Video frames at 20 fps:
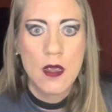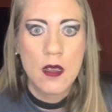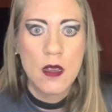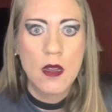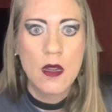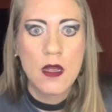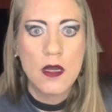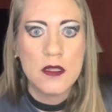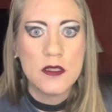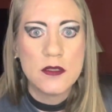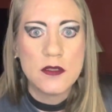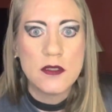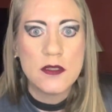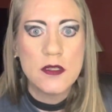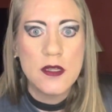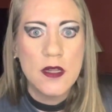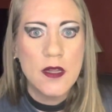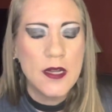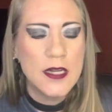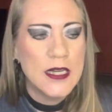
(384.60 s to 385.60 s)
because
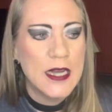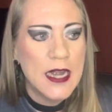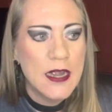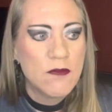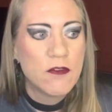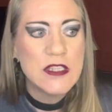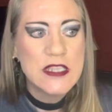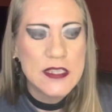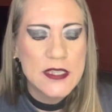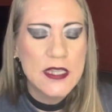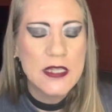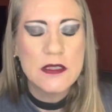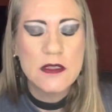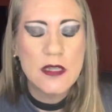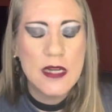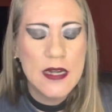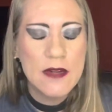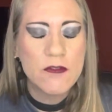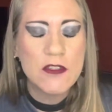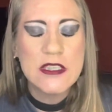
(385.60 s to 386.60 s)
every single
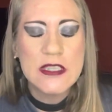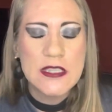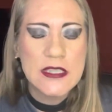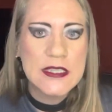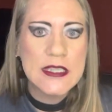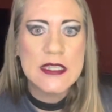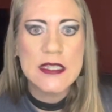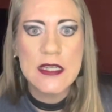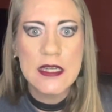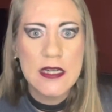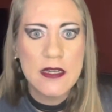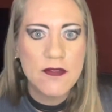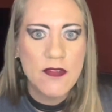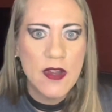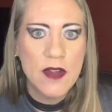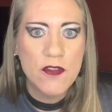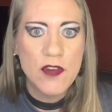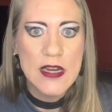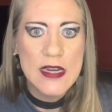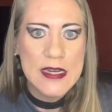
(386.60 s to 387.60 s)
every second of
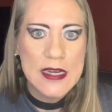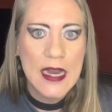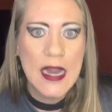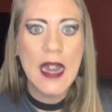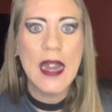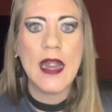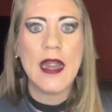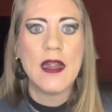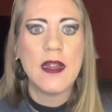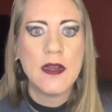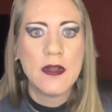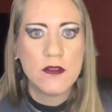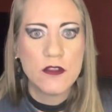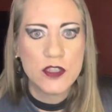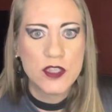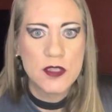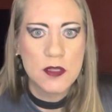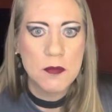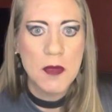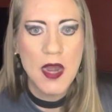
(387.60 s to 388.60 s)
every day
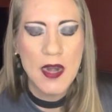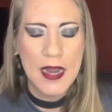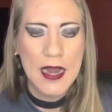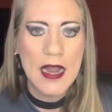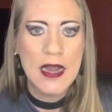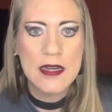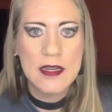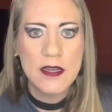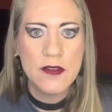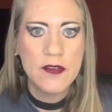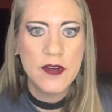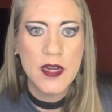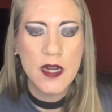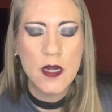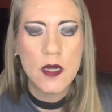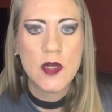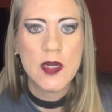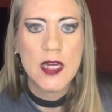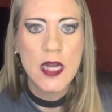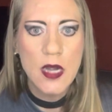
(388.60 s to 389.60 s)
there's demonic activity
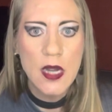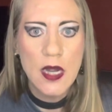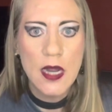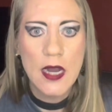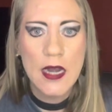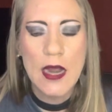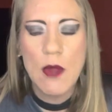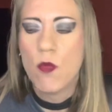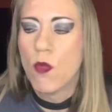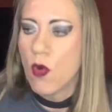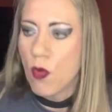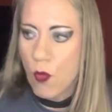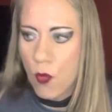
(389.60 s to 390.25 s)
going on and